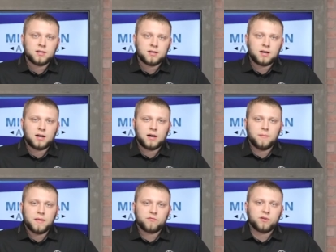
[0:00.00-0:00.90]

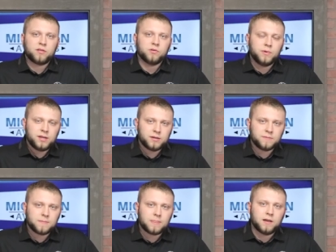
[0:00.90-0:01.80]
um, every other week,
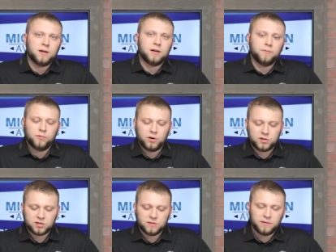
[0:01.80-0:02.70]
um, we're
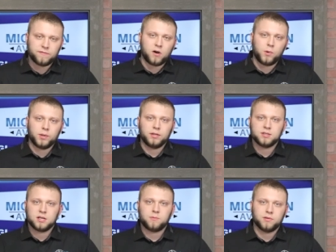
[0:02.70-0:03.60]
also going to be following
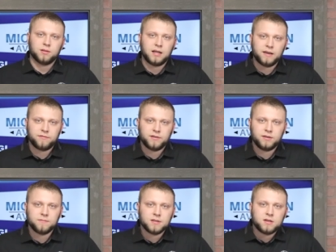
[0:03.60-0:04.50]
these up with a live
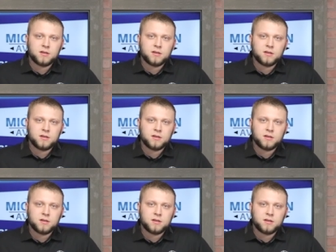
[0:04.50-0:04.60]
feed.